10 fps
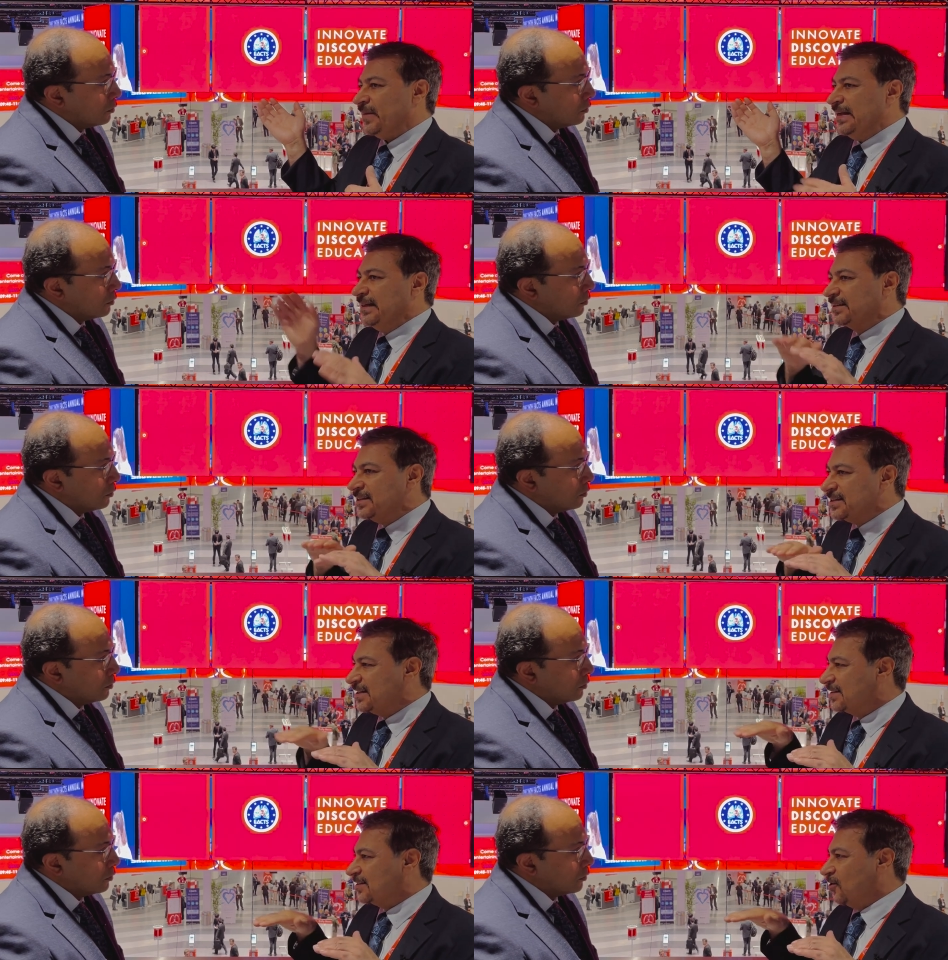Speaker 1: it
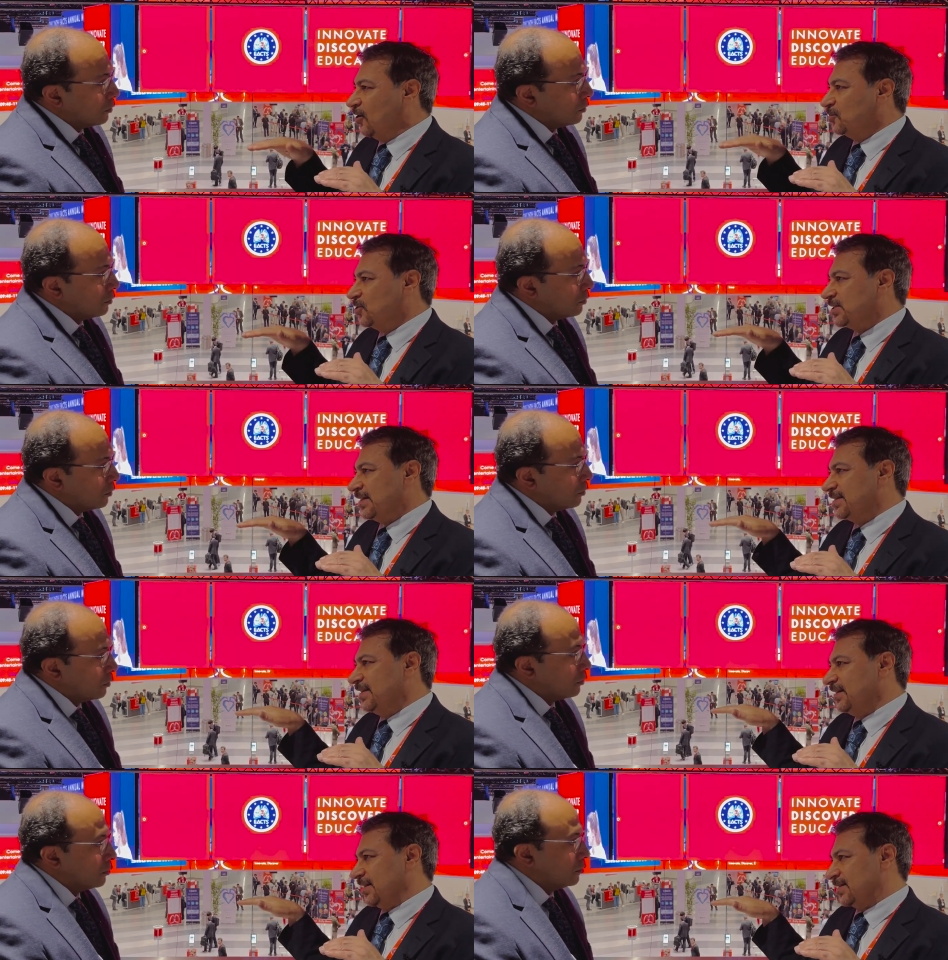reaches almost a
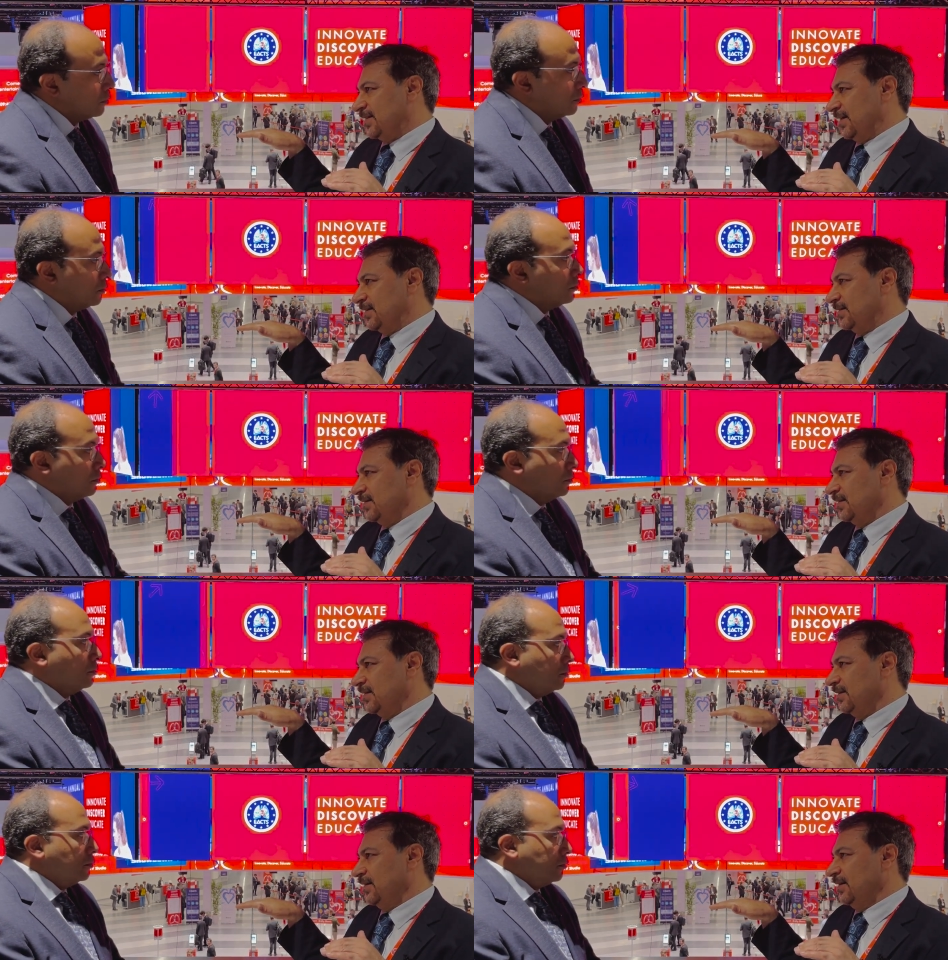steady state. Mm.
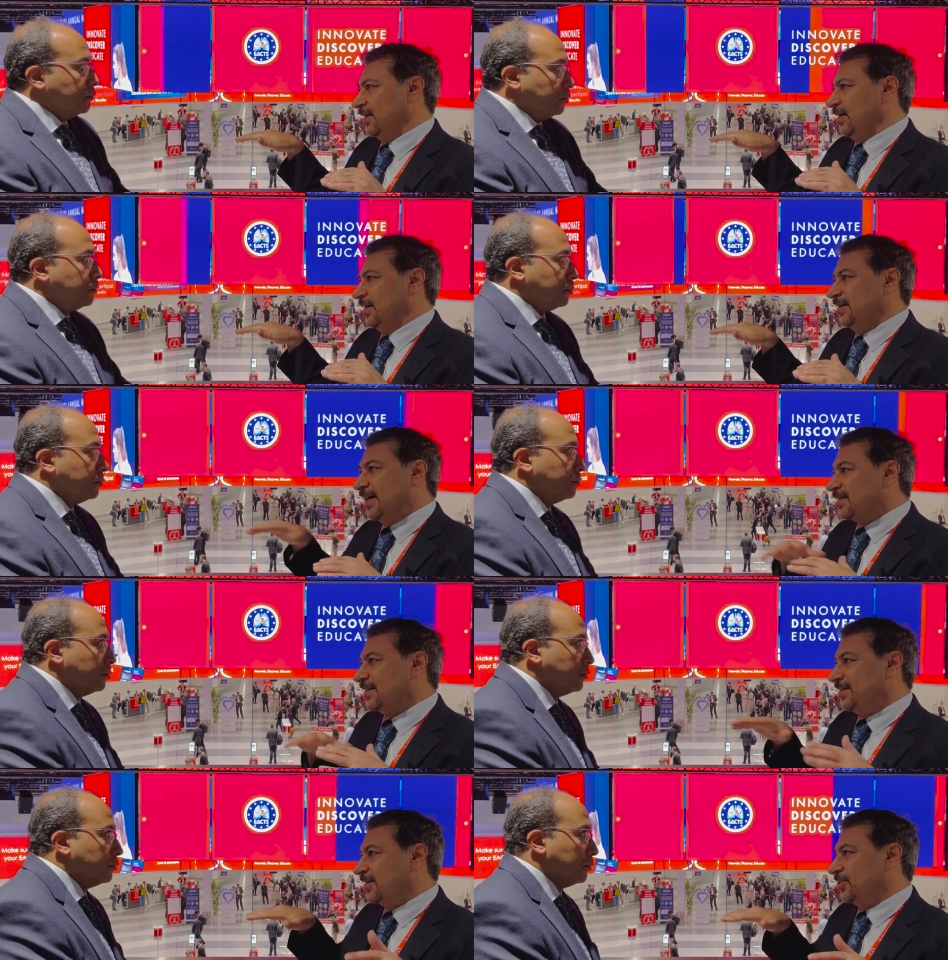It
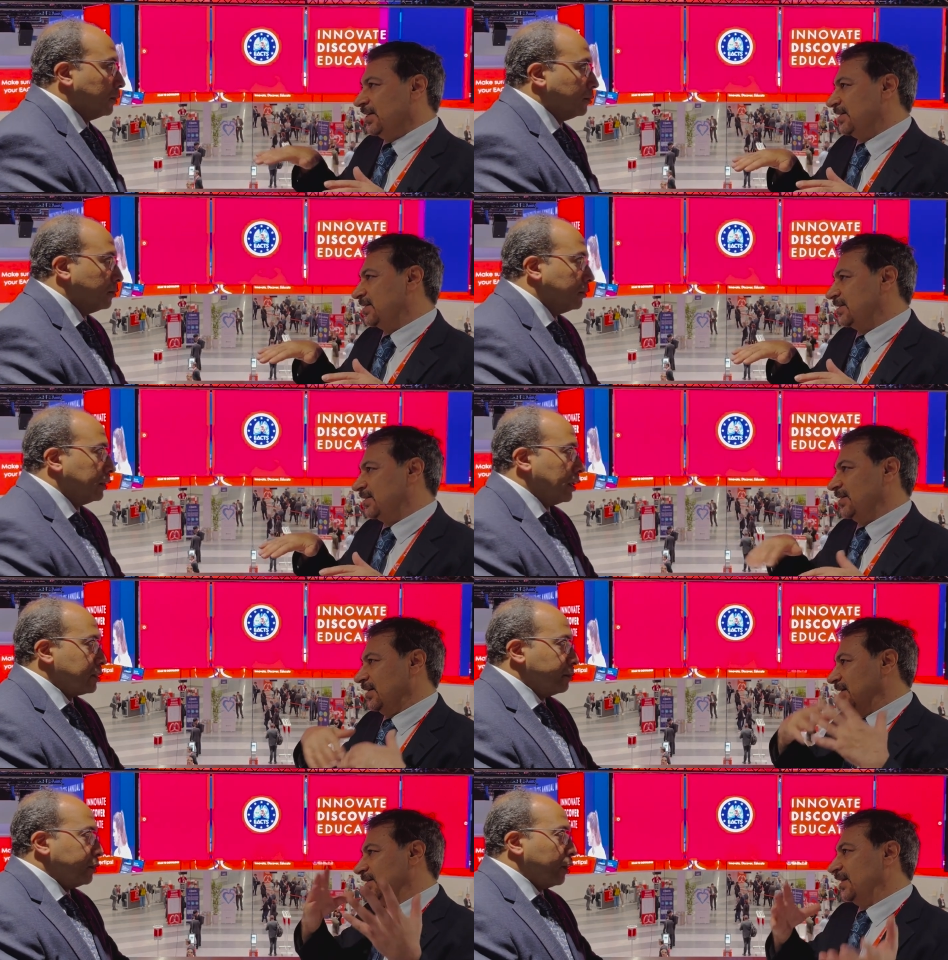doesn't increase
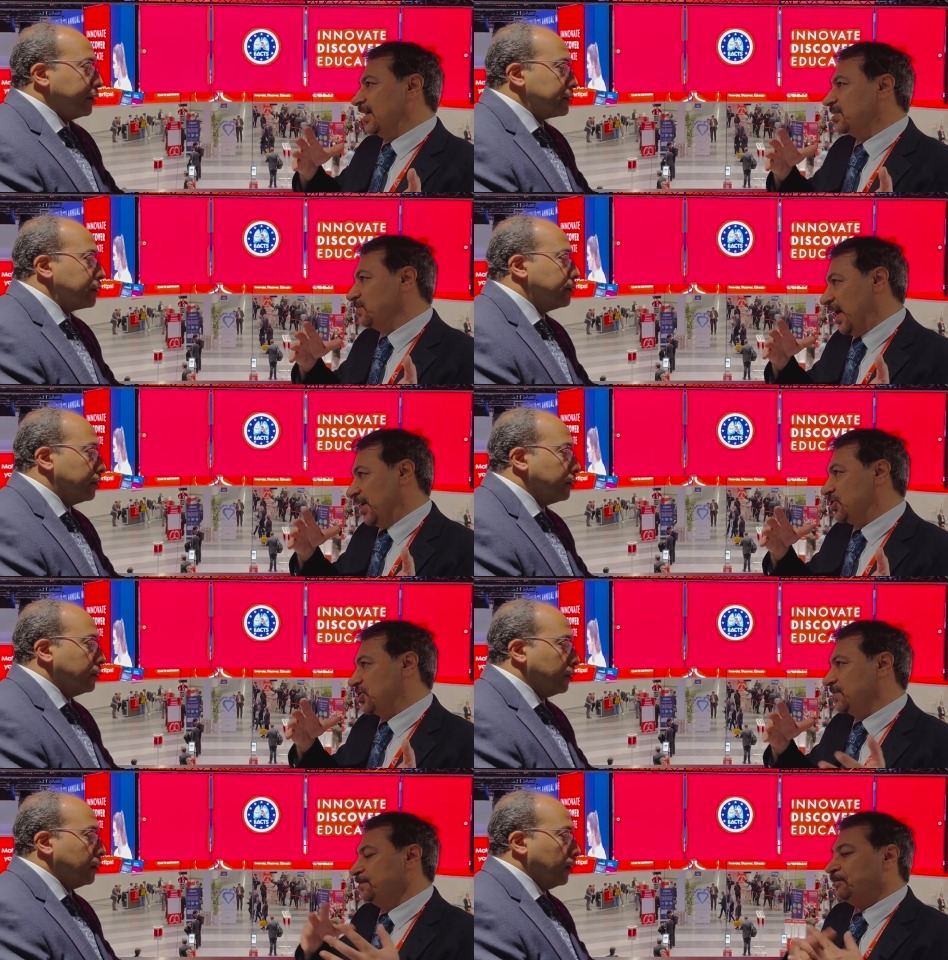uh, that much.
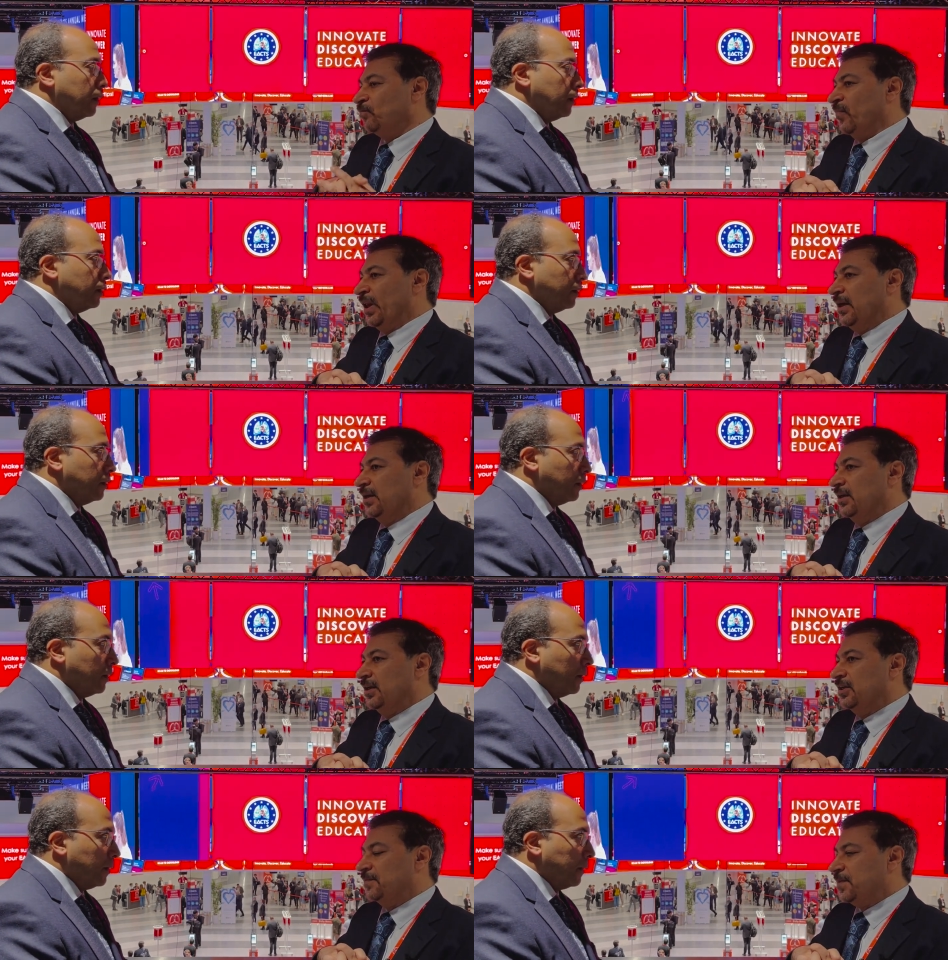Yeah. In
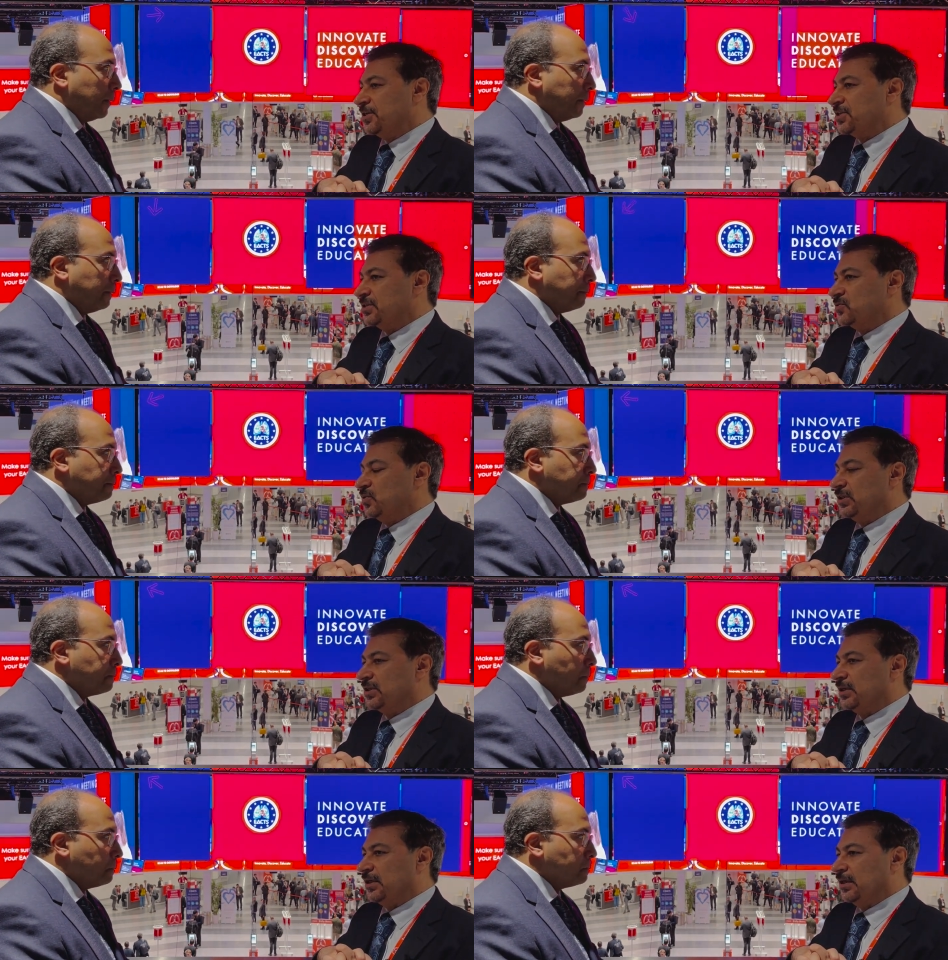the patients with
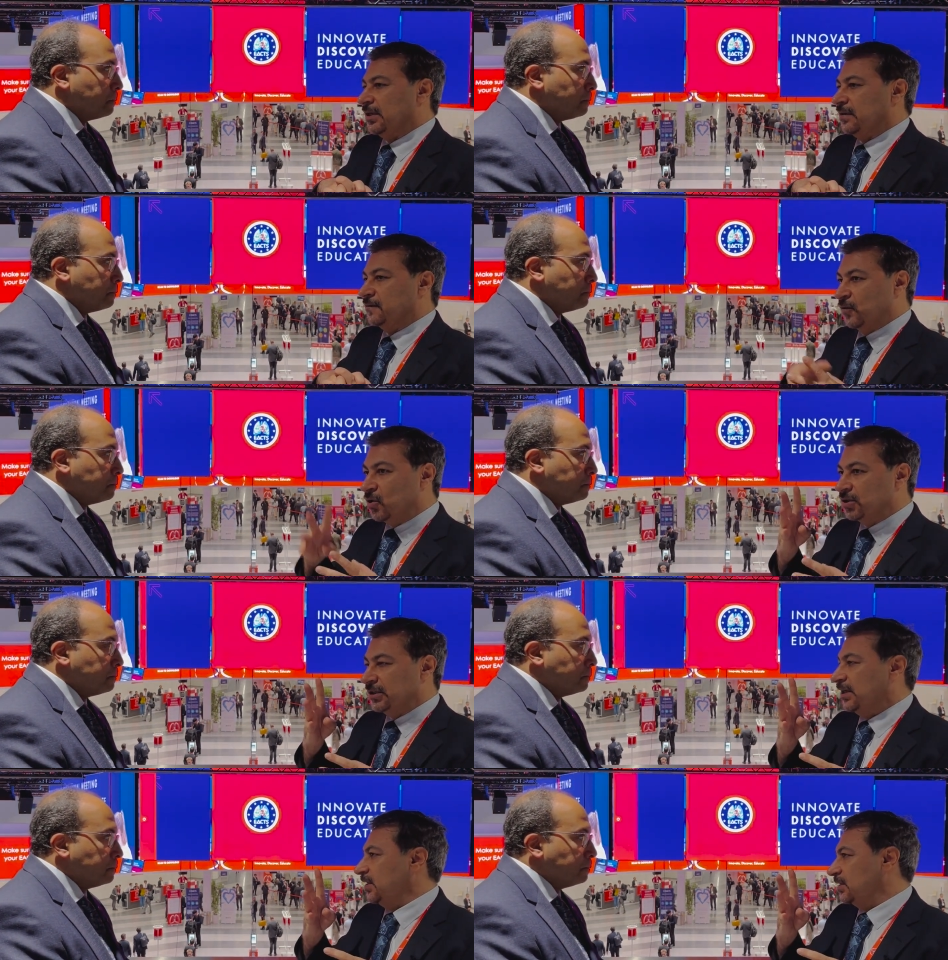uh, four
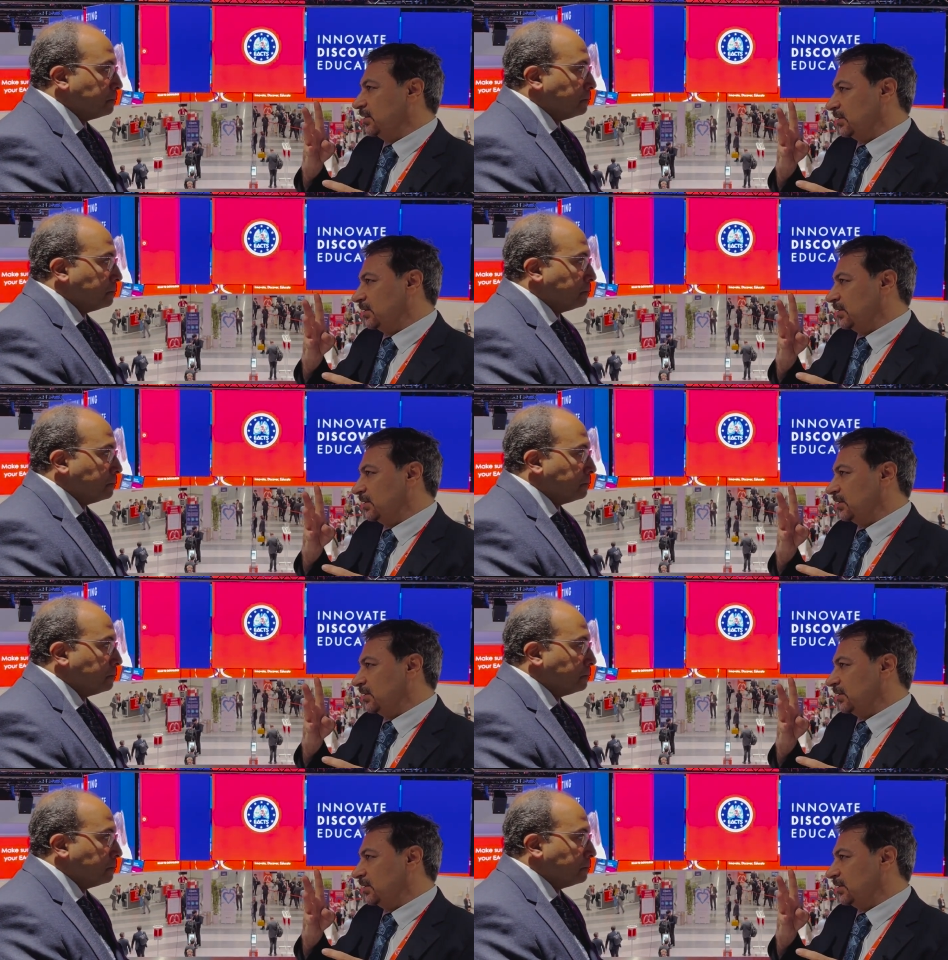years